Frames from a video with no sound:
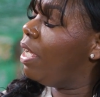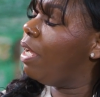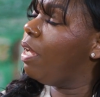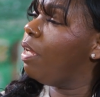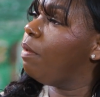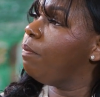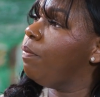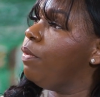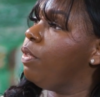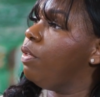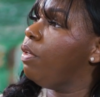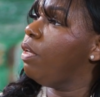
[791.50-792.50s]

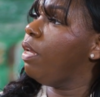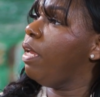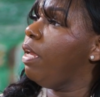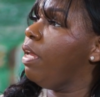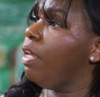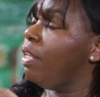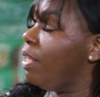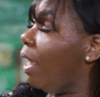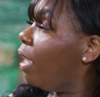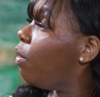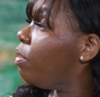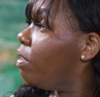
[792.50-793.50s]
and
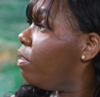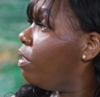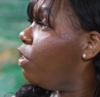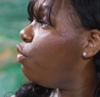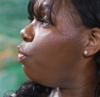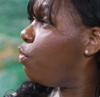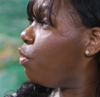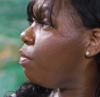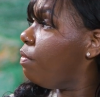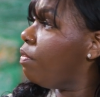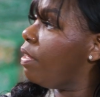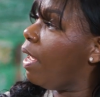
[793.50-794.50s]
that causes an issue in
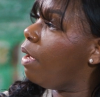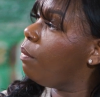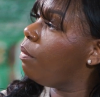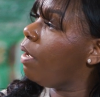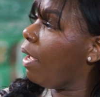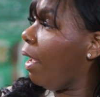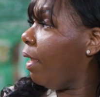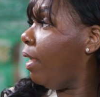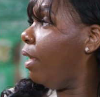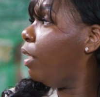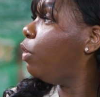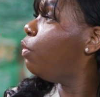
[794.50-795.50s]
terms of, now I
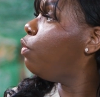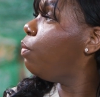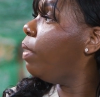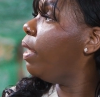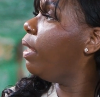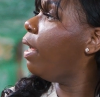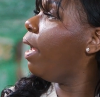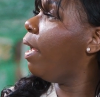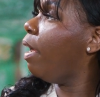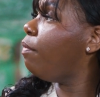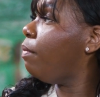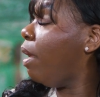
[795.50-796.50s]
can't lose weight, I
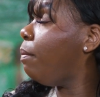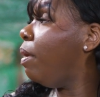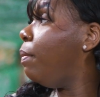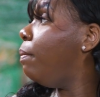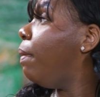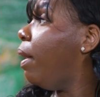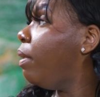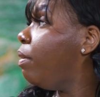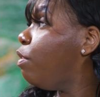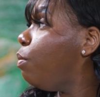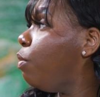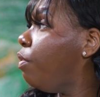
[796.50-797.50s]
have now maybe body
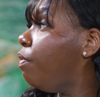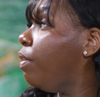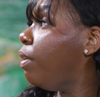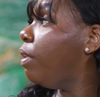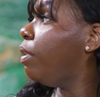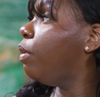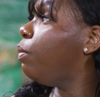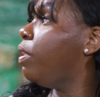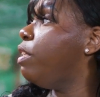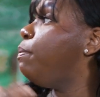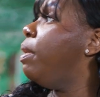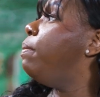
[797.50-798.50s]
dysmorphia, look
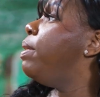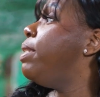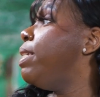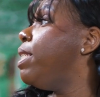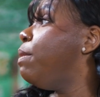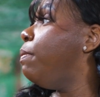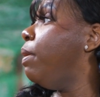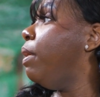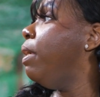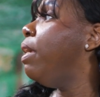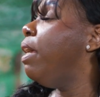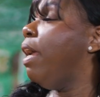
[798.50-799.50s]
what this baby did to
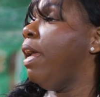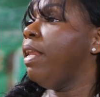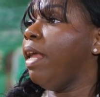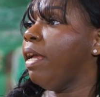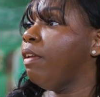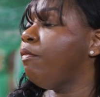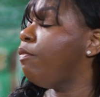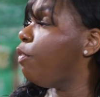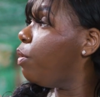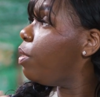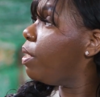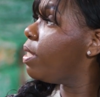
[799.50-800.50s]
me, and that can
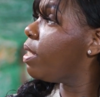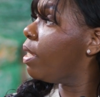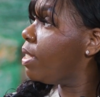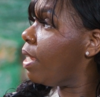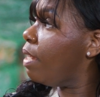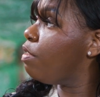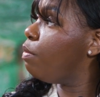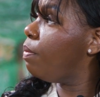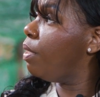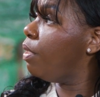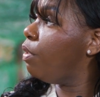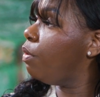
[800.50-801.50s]
further
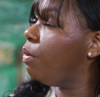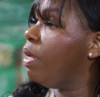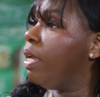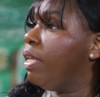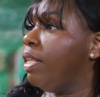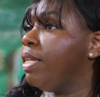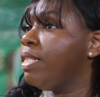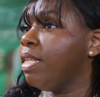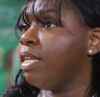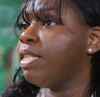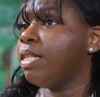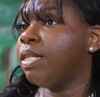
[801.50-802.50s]
exacerbate you. They
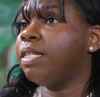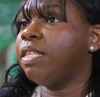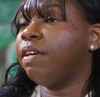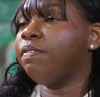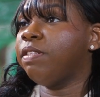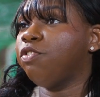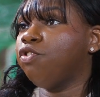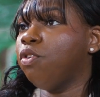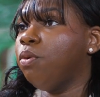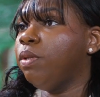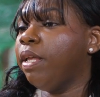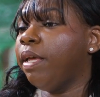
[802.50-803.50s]
say studies have
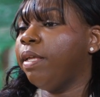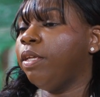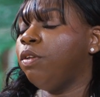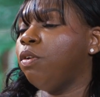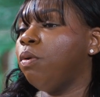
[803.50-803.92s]
shown that,